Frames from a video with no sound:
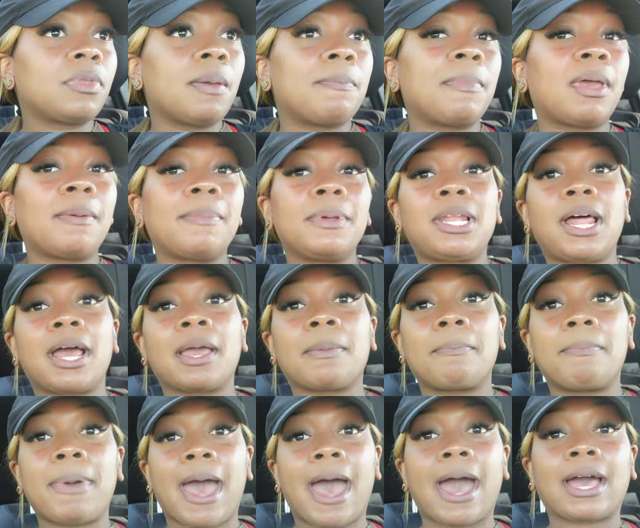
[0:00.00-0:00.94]
maybe
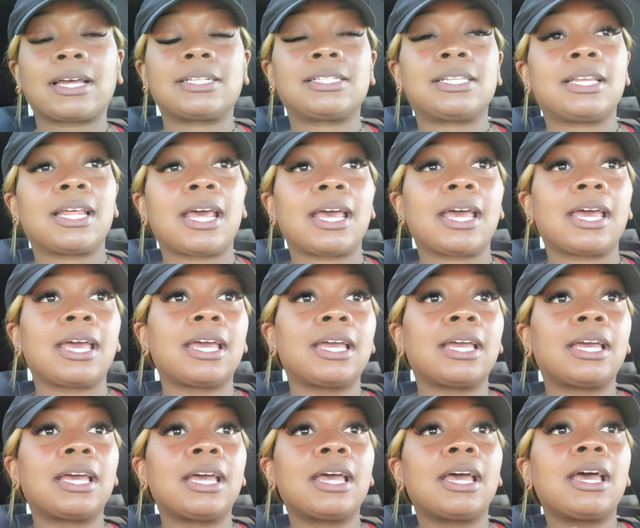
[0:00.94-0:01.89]
like back
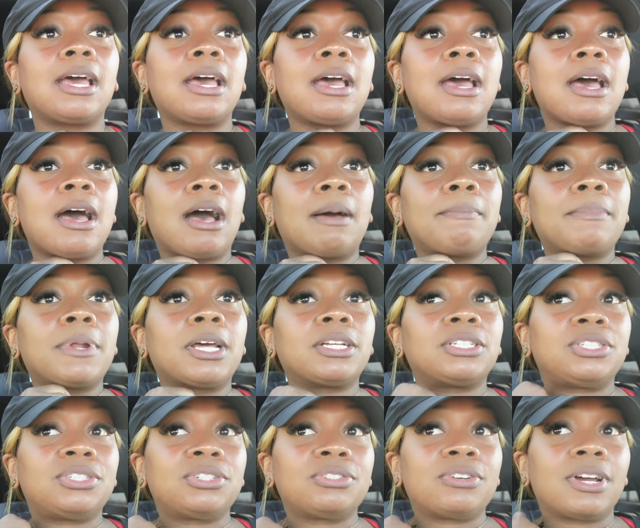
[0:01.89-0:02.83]
today. I'm not
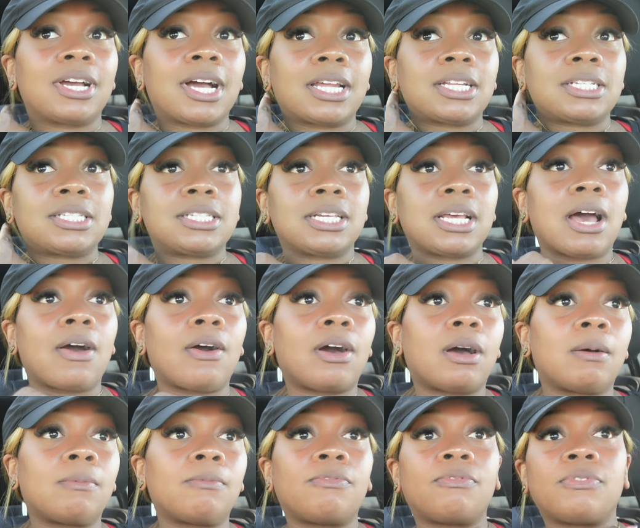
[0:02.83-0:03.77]
sure, I gotta see how
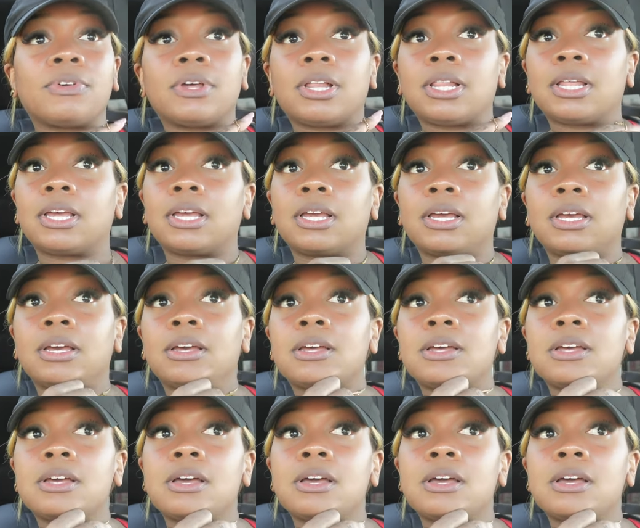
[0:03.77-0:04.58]
I'm feeling.